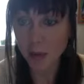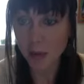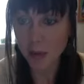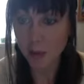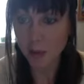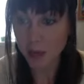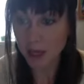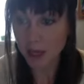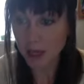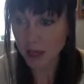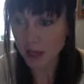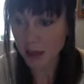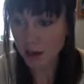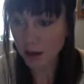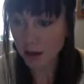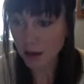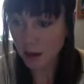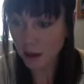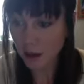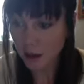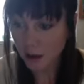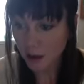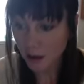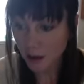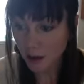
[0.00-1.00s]
them in
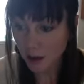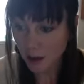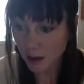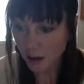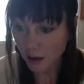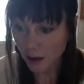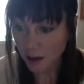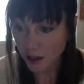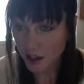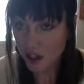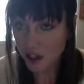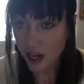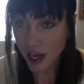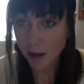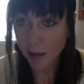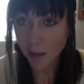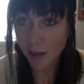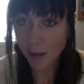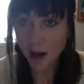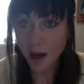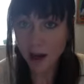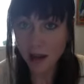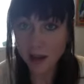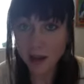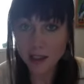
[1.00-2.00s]
the chat
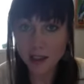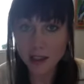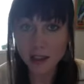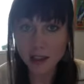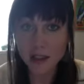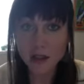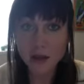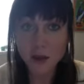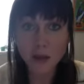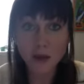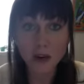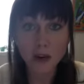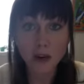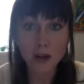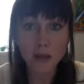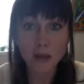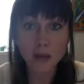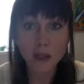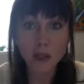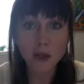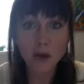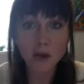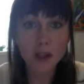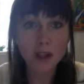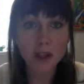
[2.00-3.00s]
boxes or
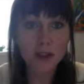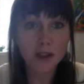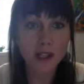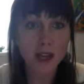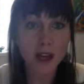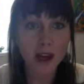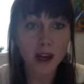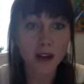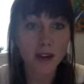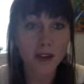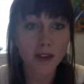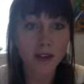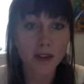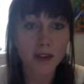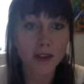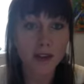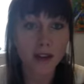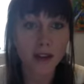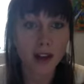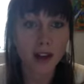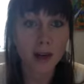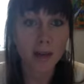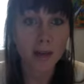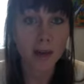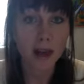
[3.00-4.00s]
unmute yourself.
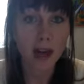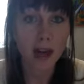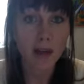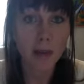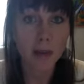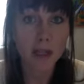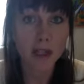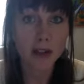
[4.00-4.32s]
I'm happy